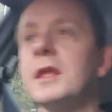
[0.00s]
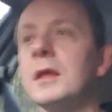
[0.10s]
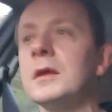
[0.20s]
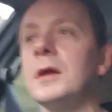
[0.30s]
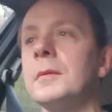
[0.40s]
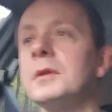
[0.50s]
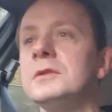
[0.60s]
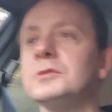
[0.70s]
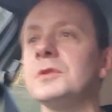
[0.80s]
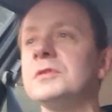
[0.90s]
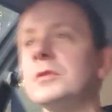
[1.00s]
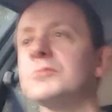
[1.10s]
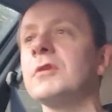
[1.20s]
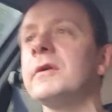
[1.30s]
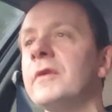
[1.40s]
I'm going to enjoy this little
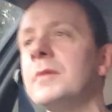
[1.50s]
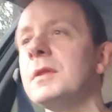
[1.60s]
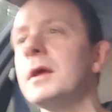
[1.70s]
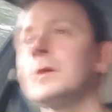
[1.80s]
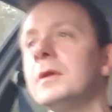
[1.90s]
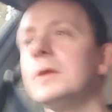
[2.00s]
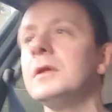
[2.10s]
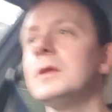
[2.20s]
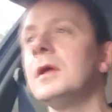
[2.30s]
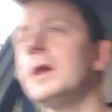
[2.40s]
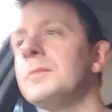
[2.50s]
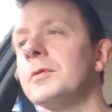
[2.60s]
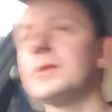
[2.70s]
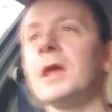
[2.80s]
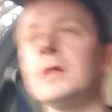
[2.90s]
drive home now and put
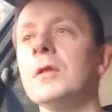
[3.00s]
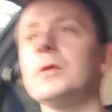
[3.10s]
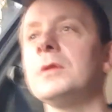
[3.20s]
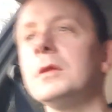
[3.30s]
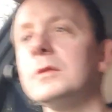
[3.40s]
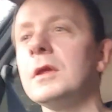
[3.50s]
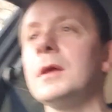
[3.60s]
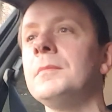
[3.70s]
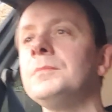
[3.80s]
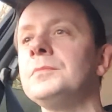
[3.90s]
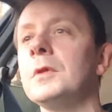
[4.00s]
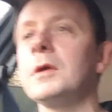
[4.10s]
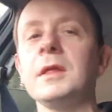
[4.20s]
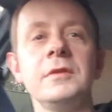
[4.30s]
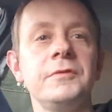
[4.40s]
the kettle on, and I'll
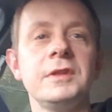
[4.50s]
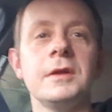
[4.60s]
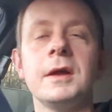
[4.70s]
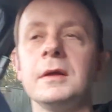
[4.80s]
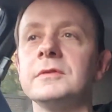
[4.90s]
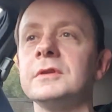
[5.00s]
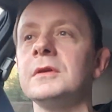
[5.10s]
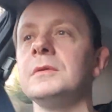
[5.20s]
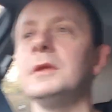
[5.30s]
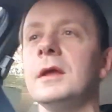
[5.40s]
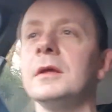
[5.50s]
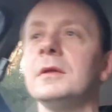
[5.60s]
get this video out. So yeah,